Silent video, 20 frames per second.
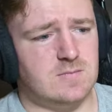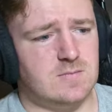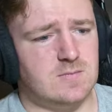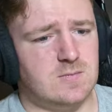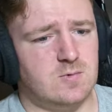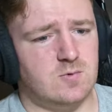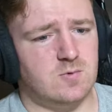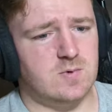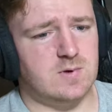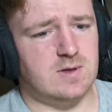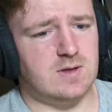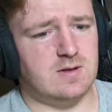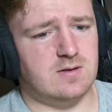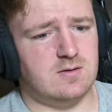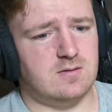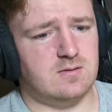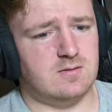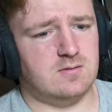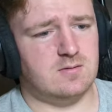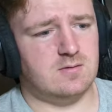No way.
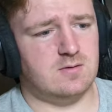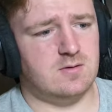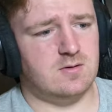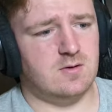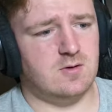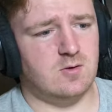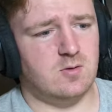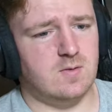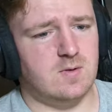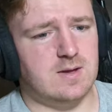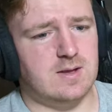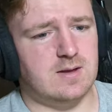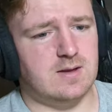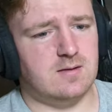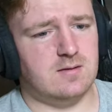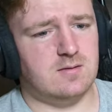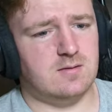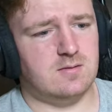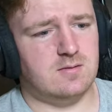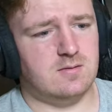No
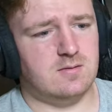way.